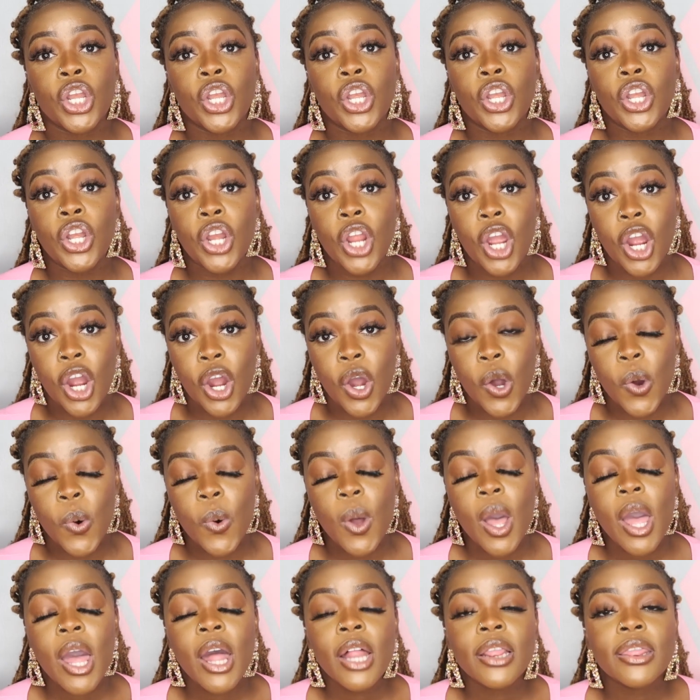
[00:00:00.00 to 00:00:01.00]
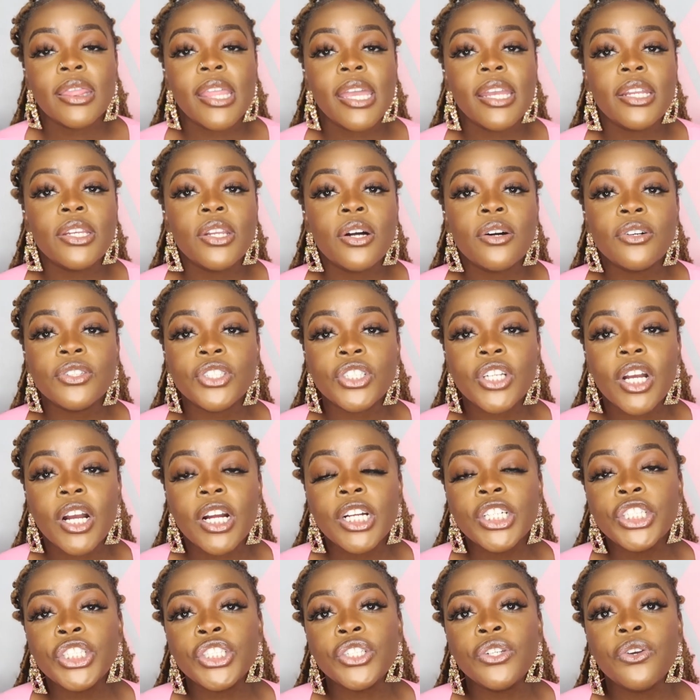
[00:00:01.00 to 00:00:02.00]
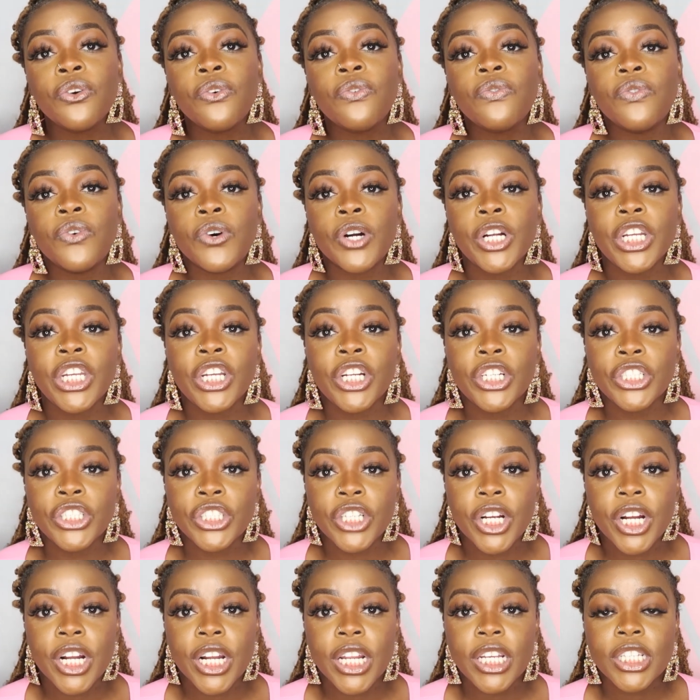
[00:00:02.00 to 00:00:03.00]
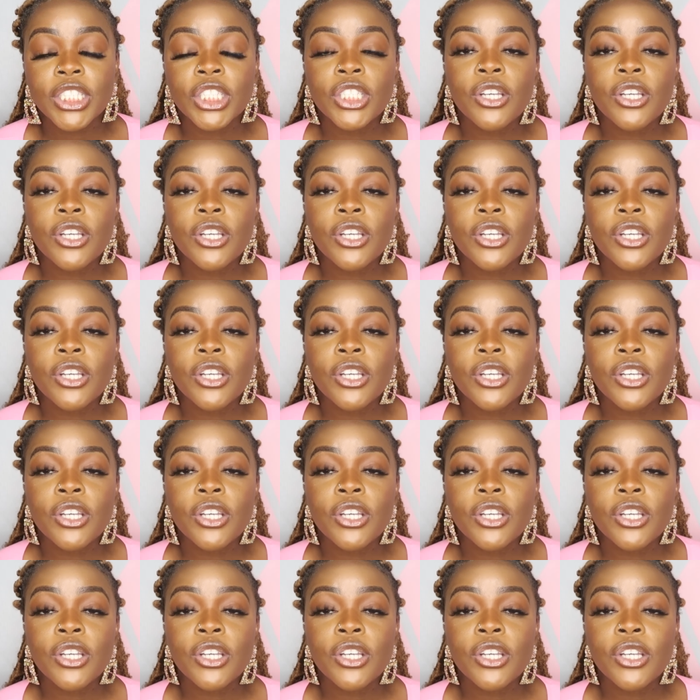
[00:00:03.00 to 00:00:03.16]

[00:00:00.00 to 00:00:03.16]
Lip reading: No, they don't charge you for your journey.